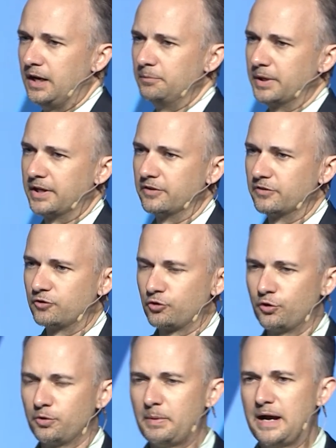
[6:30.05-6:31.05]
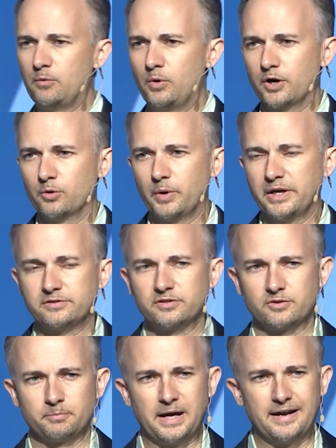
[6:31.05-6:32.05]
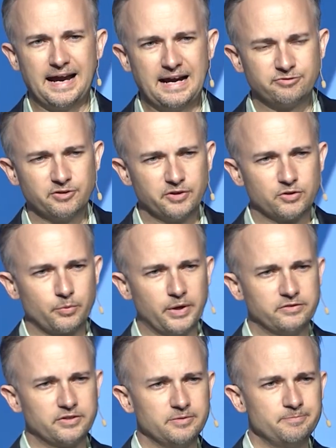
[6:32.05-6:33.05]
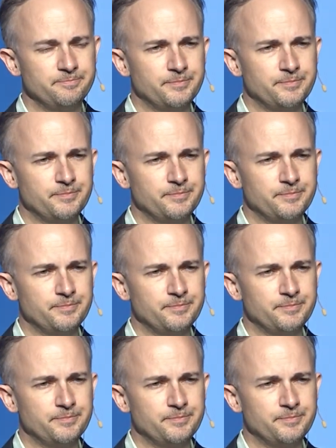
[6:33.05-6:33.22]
Because the truth about water waste is about half of it's wasted,